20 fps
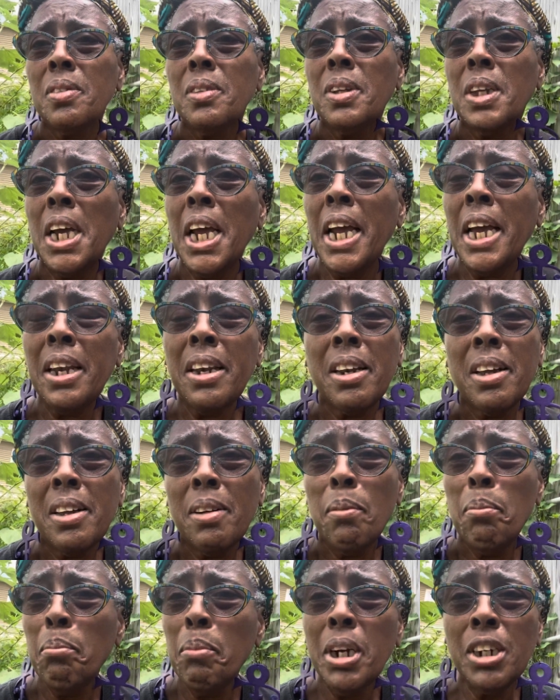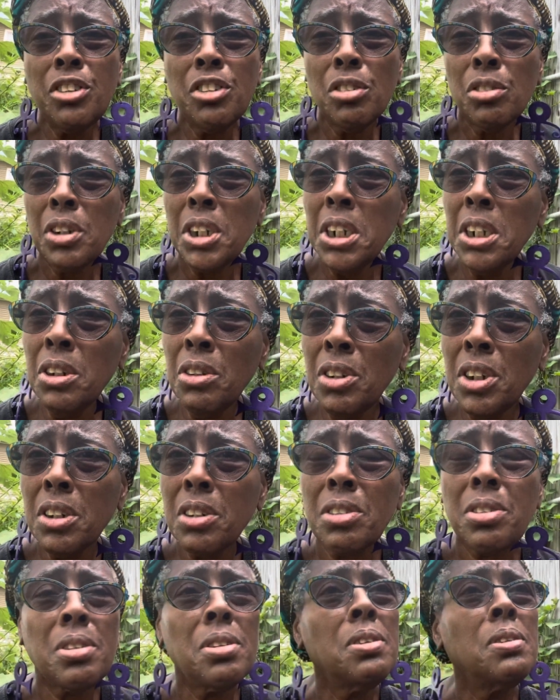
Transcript: And mental illness